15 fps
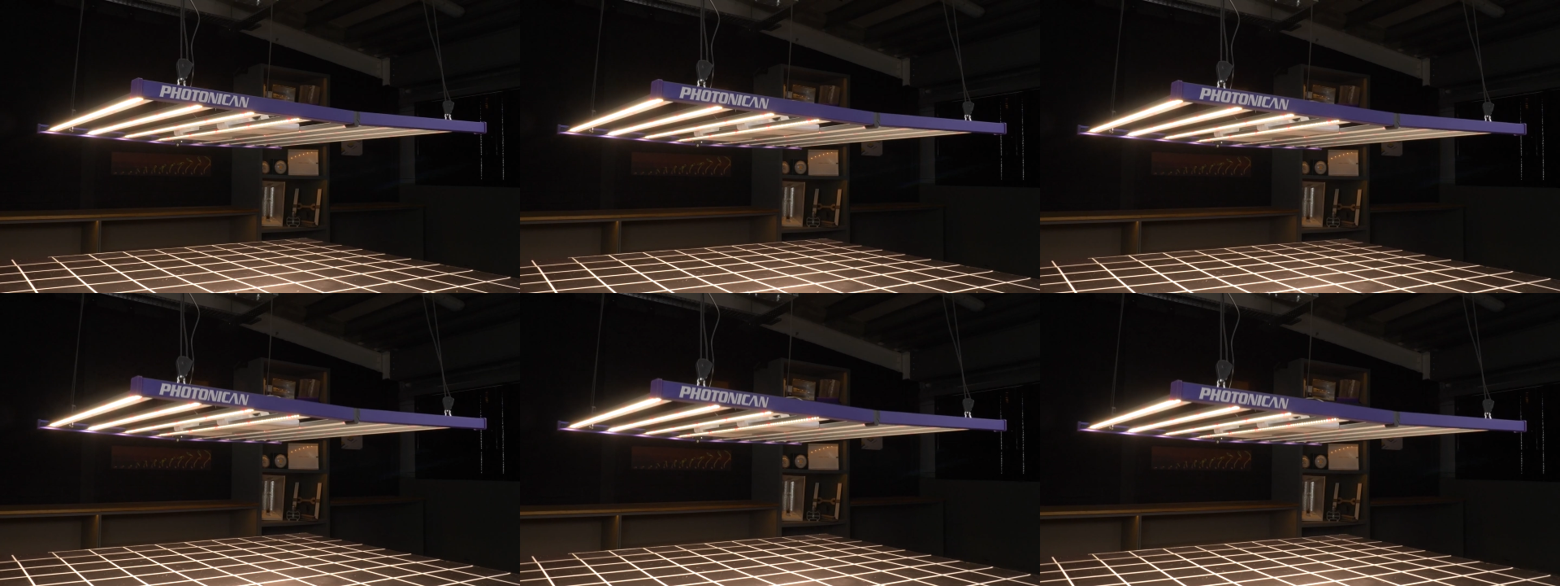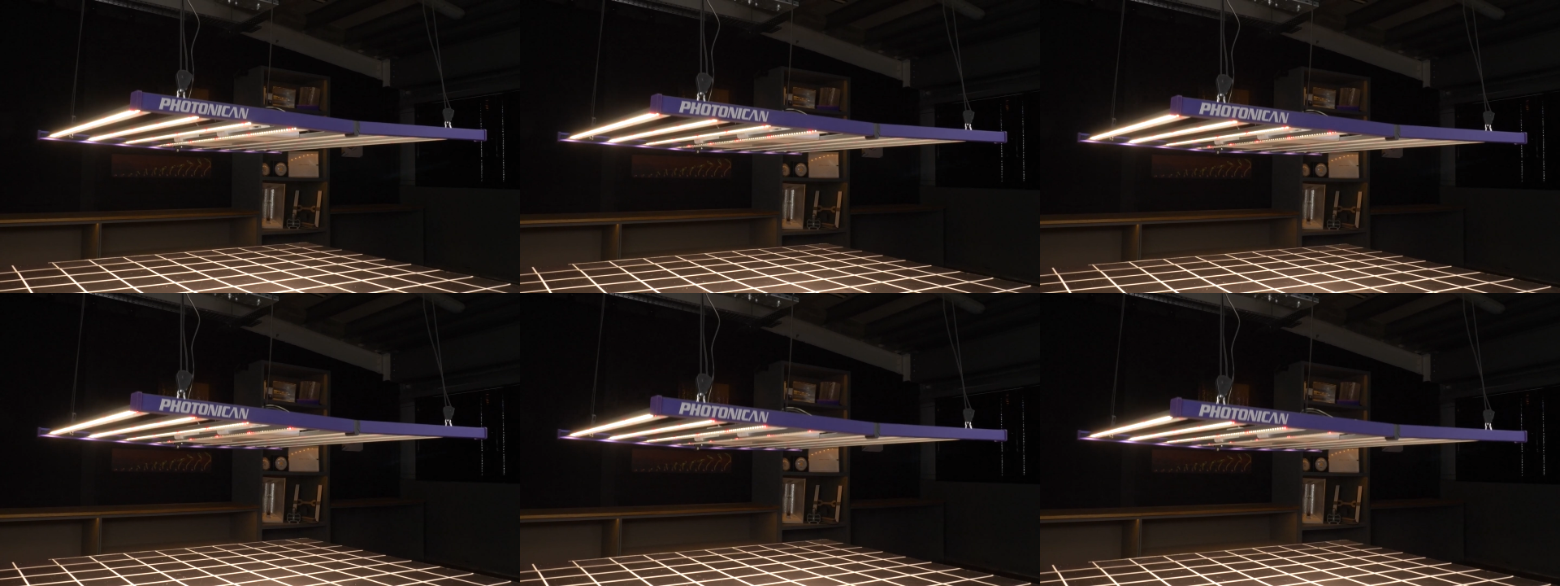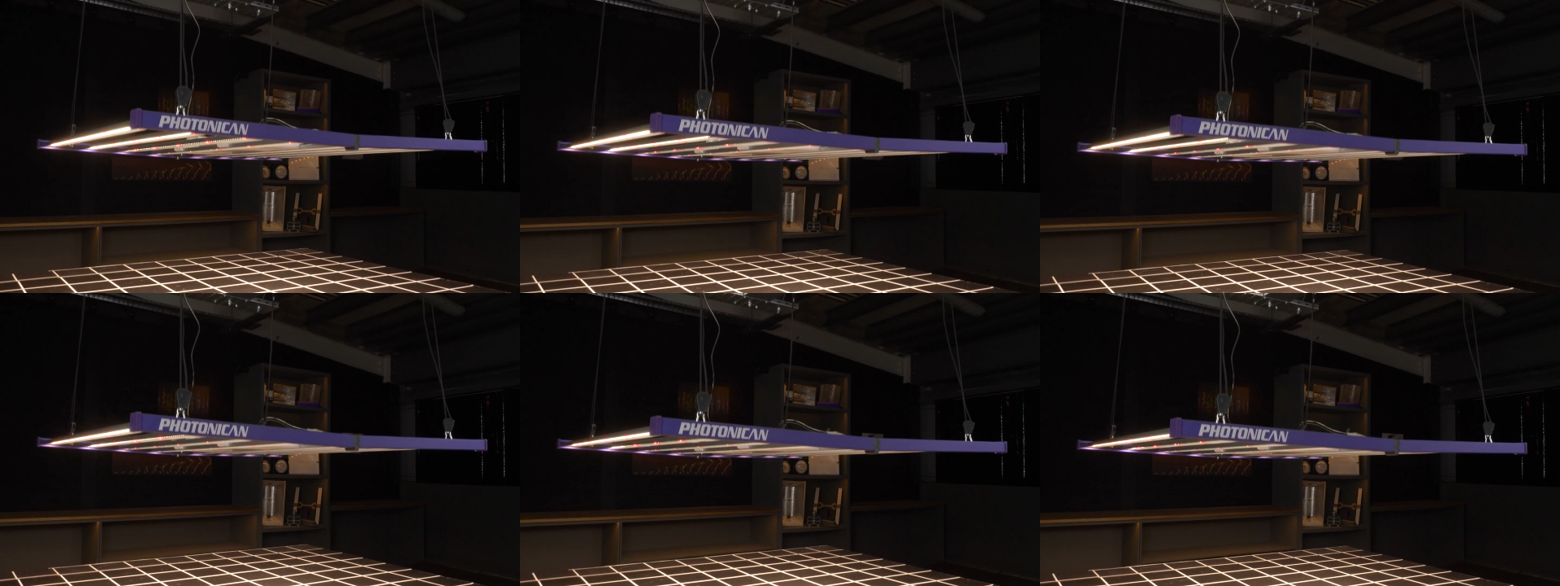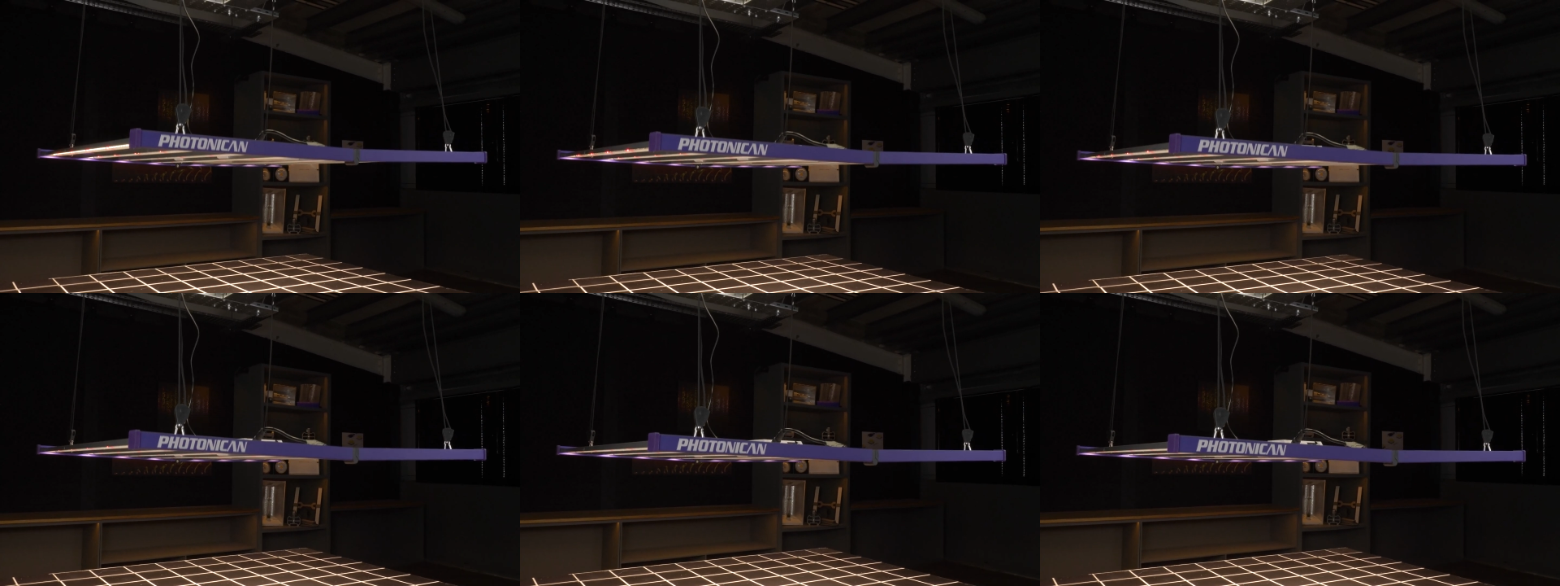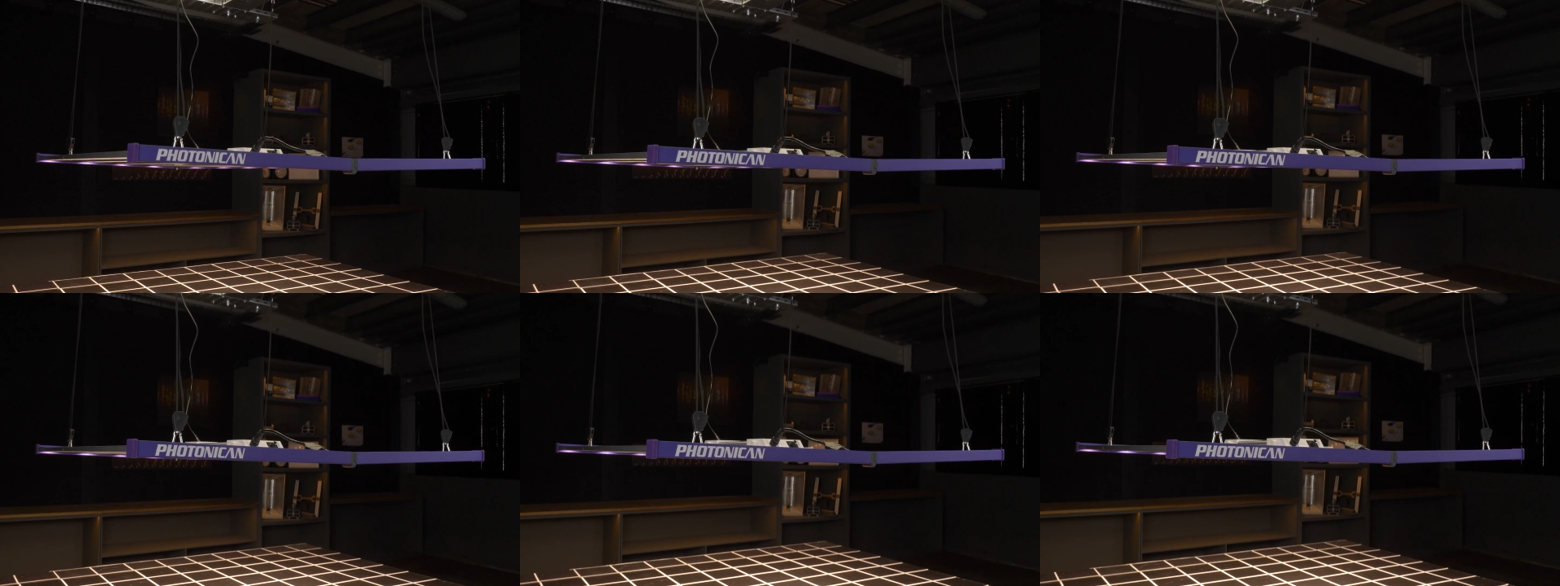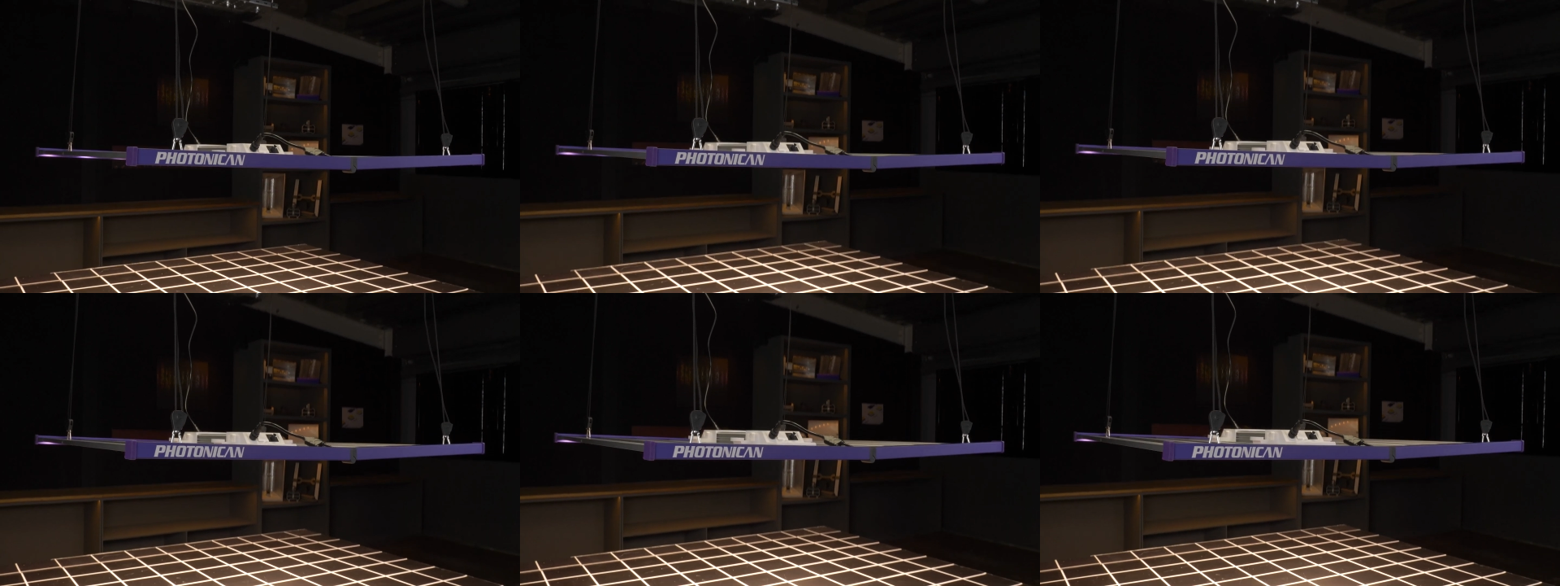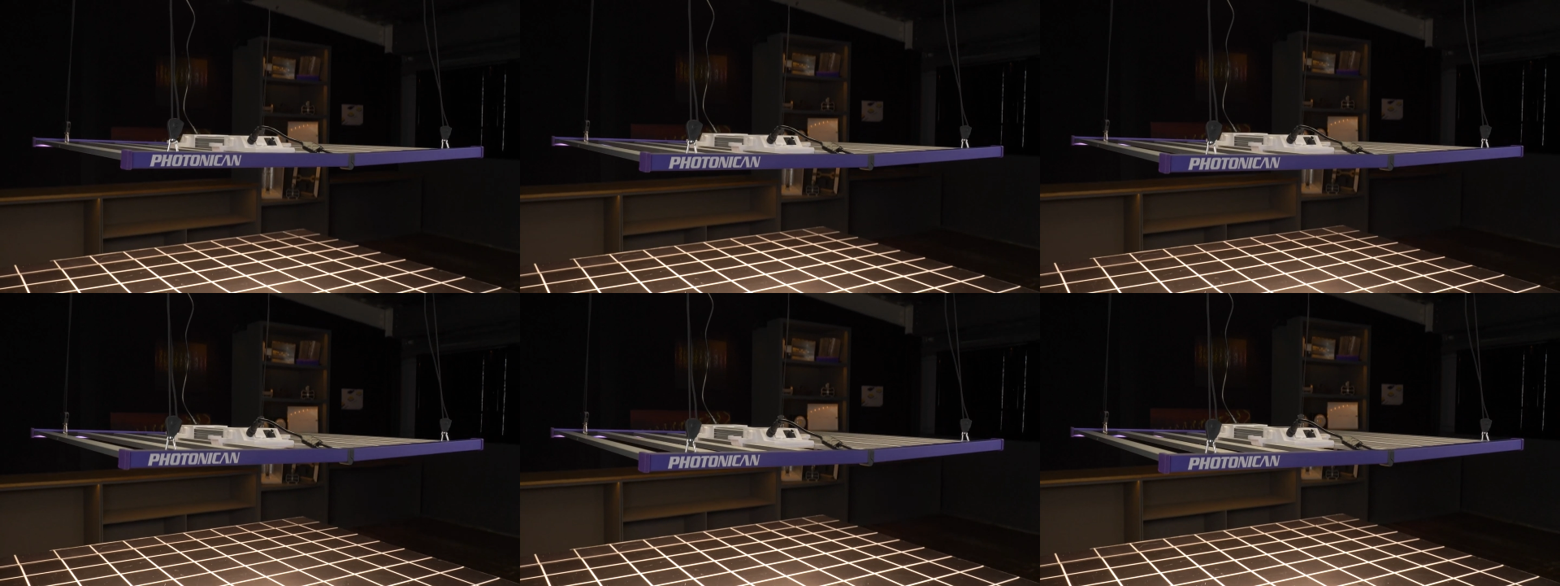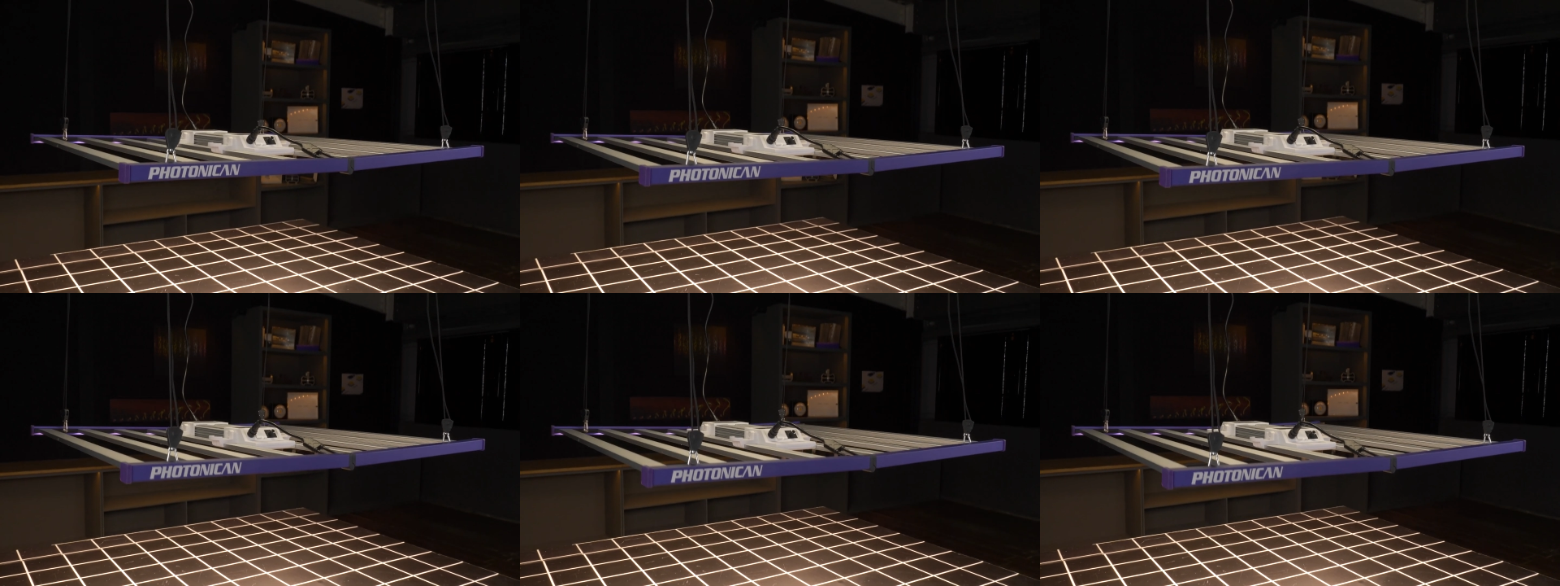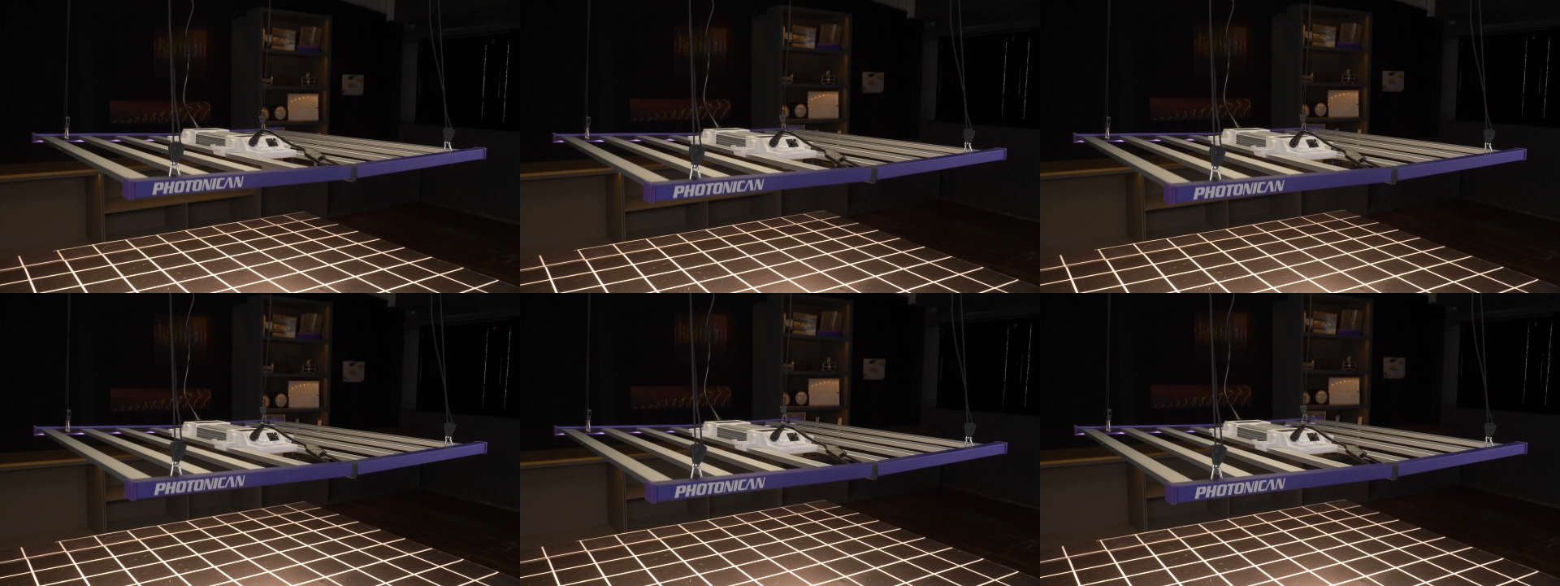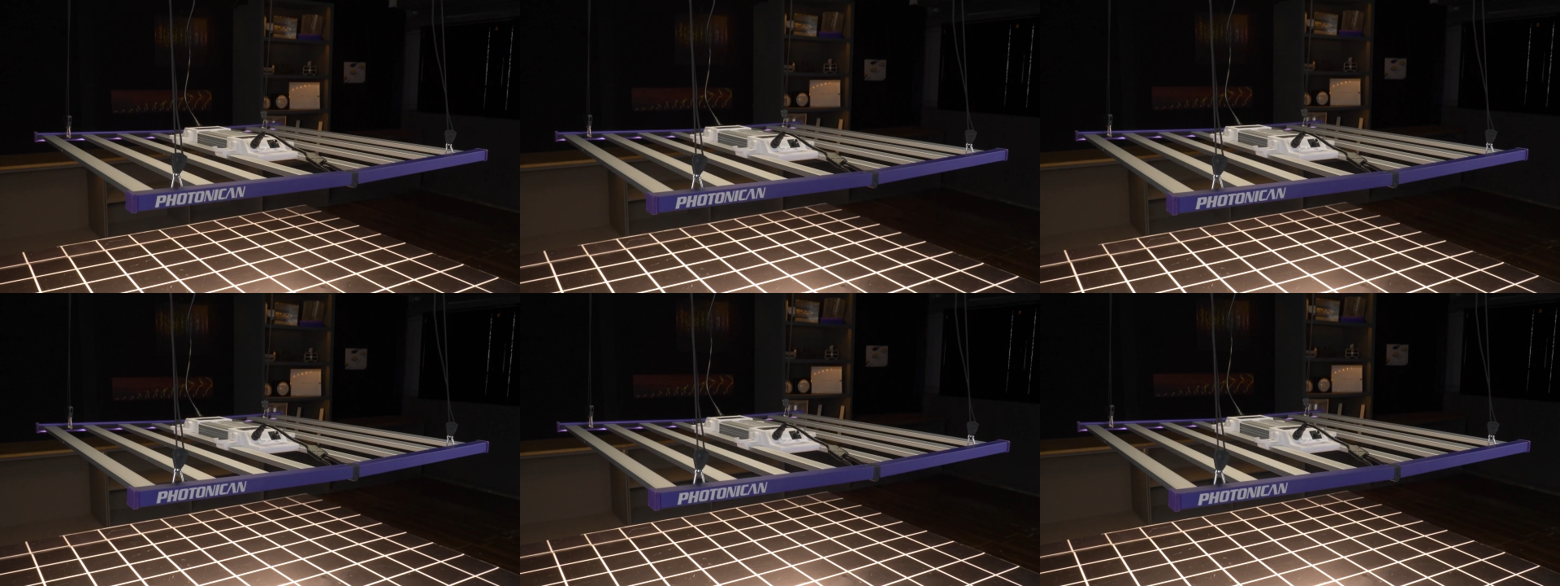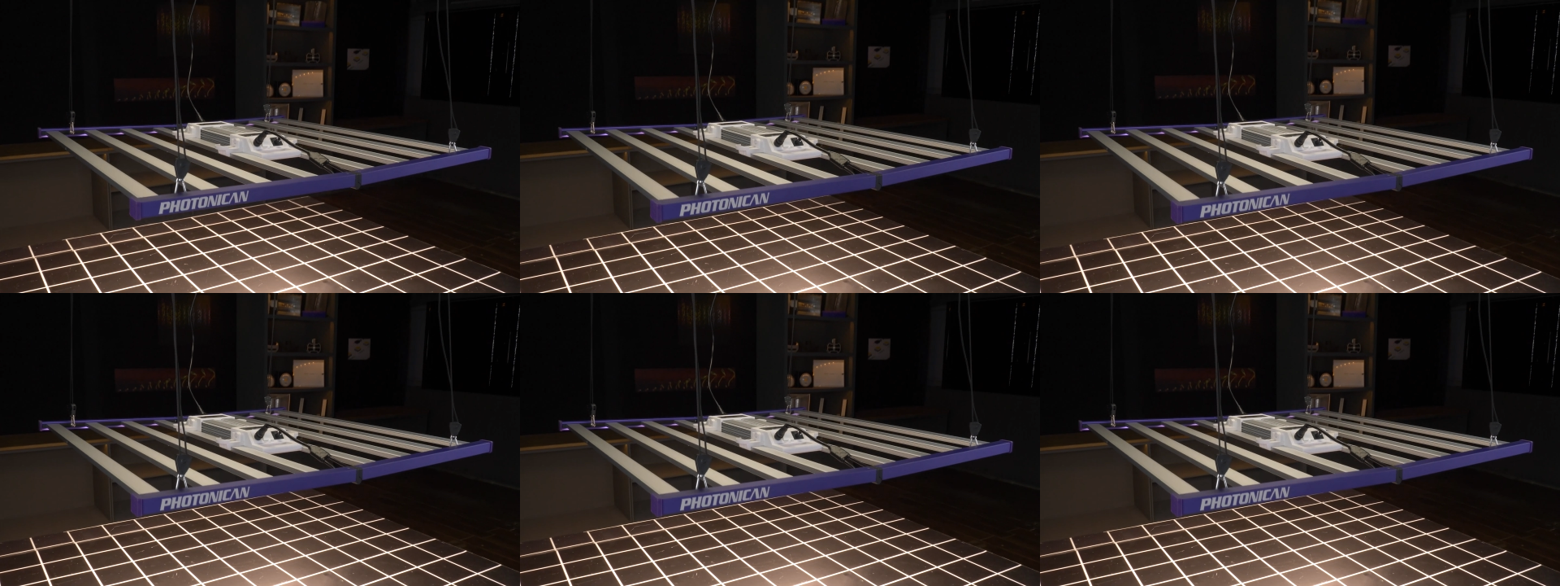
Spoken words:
Nobody's mouth can be seen.